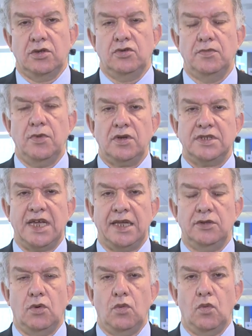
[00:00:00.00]
to more
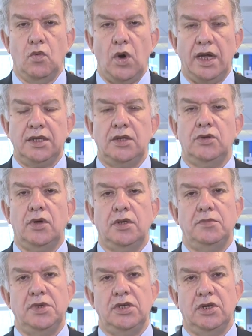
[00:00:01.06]
than one hundred
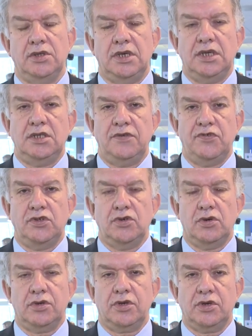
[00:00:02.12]
million
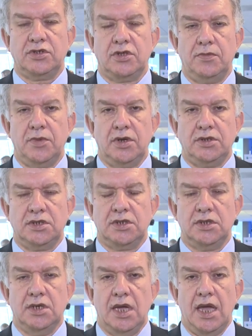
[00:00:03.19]
individual
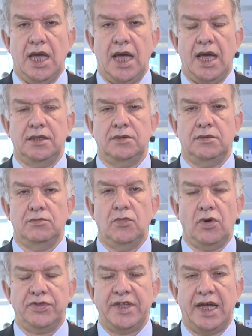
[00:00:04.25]
customers and
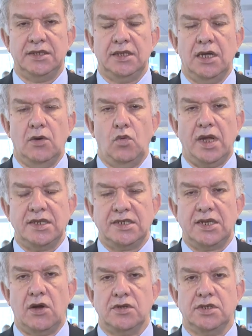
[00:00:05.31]
more than one
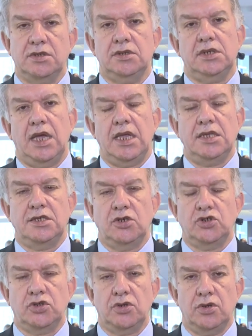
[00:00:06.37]
thousand
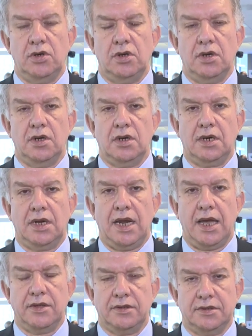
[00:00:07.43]
institutional
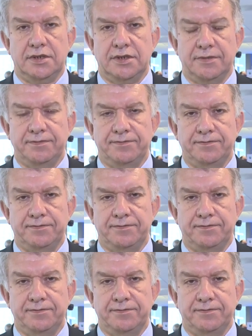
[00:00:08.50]
clients.